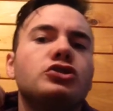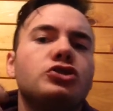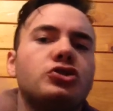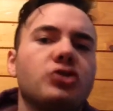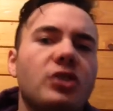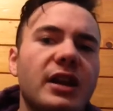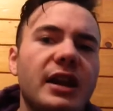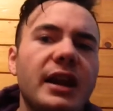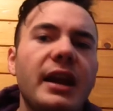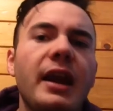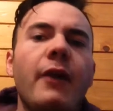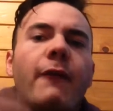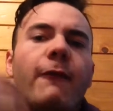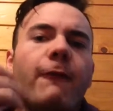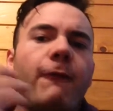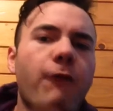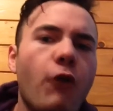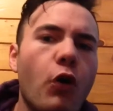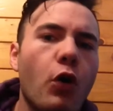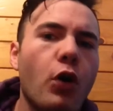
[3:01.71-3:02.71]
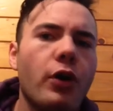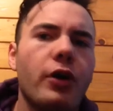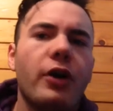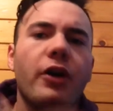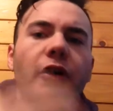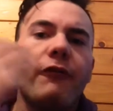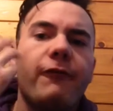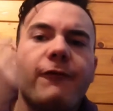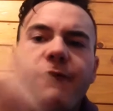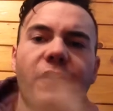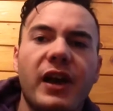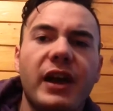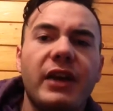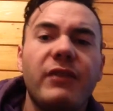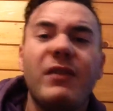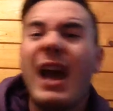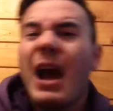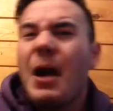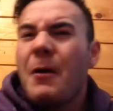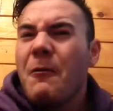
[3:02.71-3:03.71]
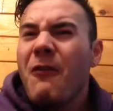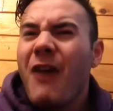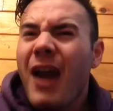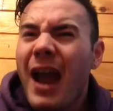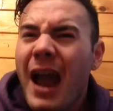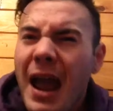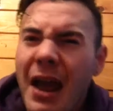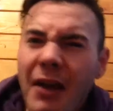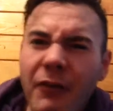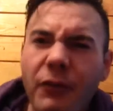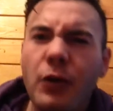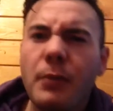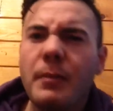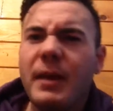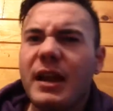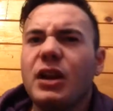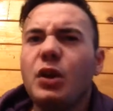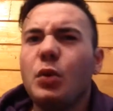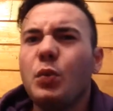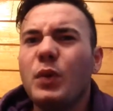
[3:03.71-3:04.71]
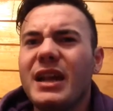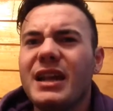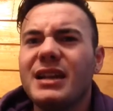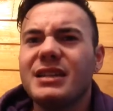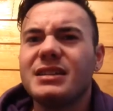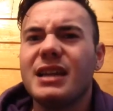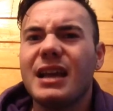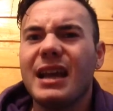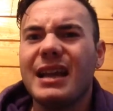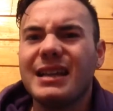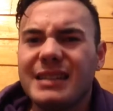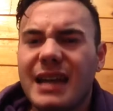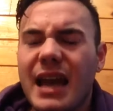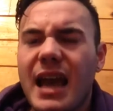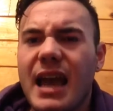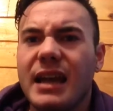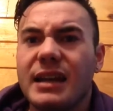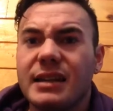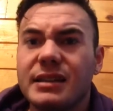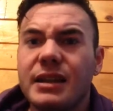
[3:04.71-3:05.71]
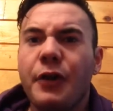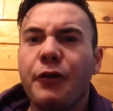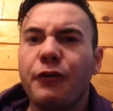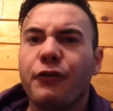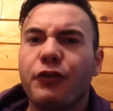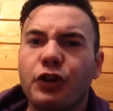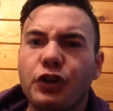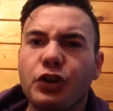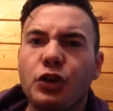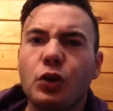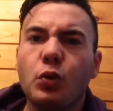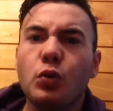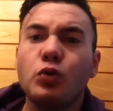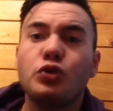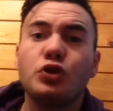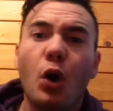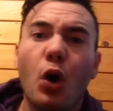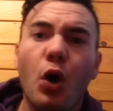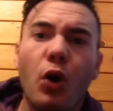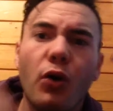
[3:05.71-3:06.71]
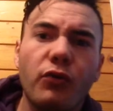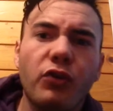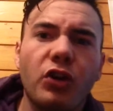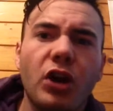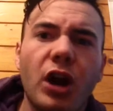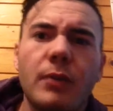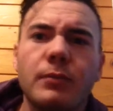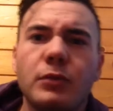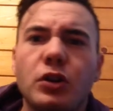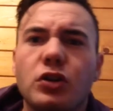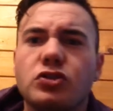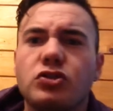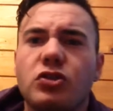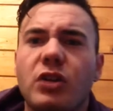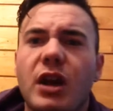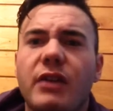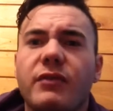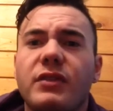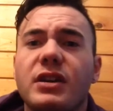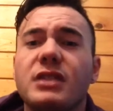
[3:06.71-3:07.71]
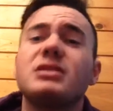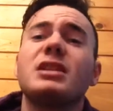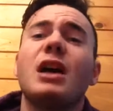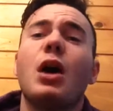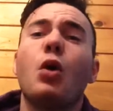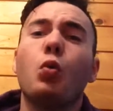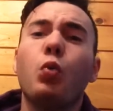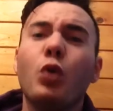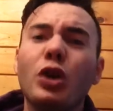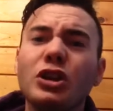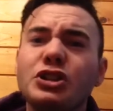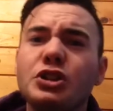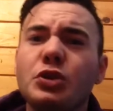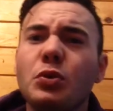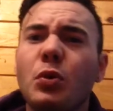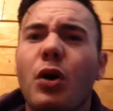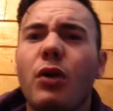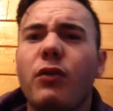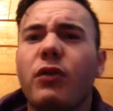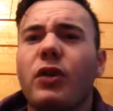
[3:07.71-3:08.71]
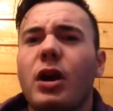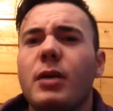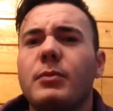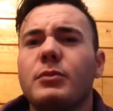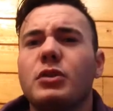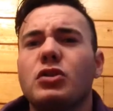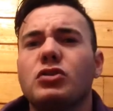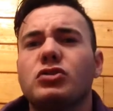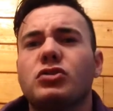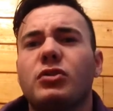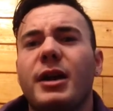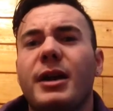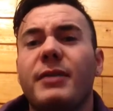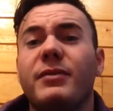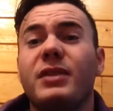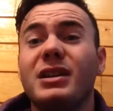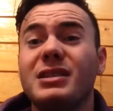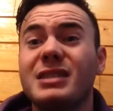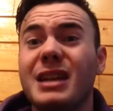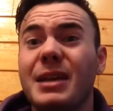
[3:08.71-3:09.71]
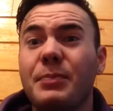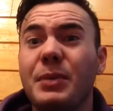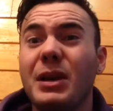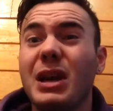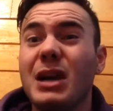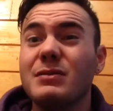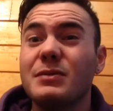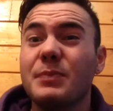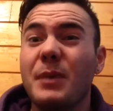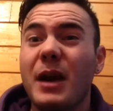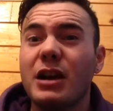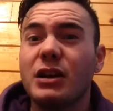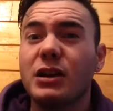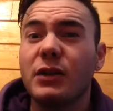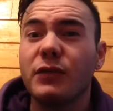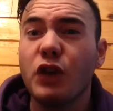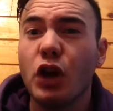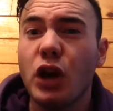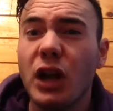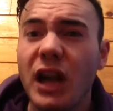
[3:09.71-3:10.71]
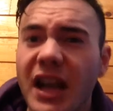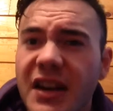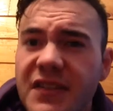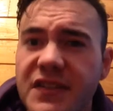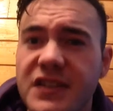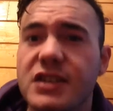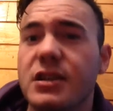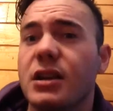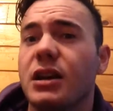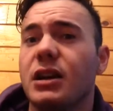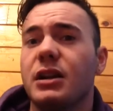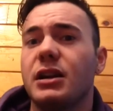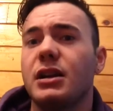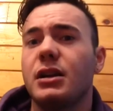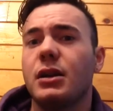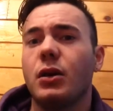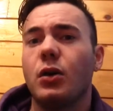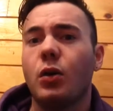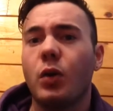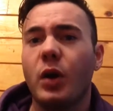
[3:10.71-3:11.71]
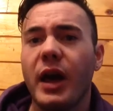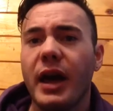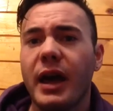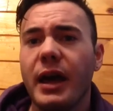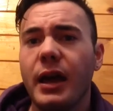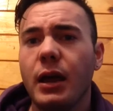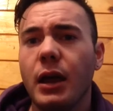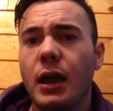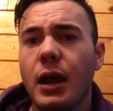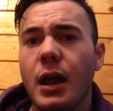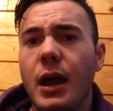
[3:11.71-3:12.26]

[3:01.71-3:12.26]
3, 4, 5, however many weeks it takes for you to overcome those cravings. And once you overcome those cravings, it becomes part of your lifestyle, okay?